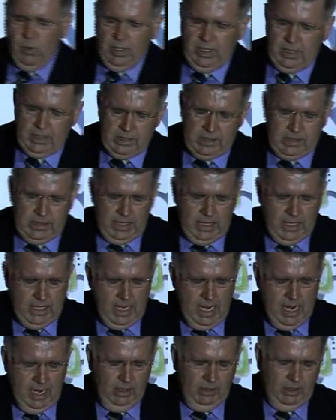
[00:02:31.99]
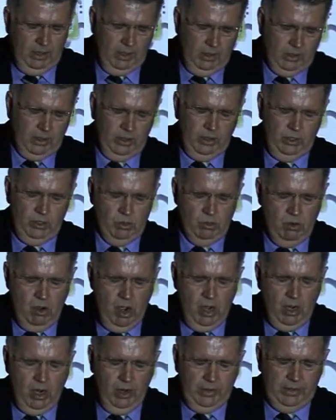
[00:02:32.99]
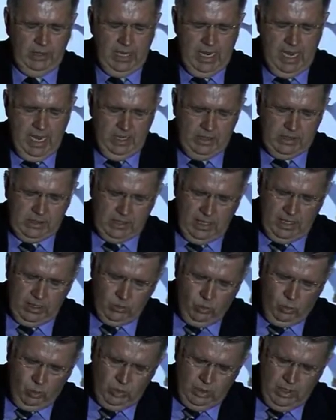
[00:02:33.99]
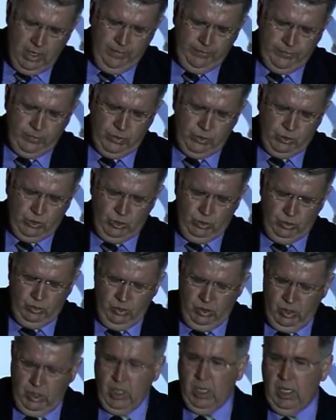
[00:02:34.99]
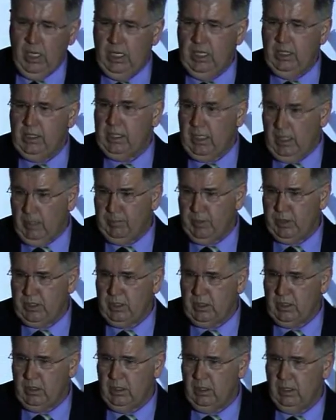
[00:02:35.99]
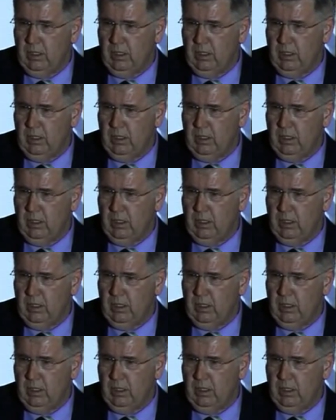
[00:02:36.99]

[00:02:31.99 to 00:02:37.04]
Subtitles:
want to see how healthy you are on the outside, all you have to do, can I push it?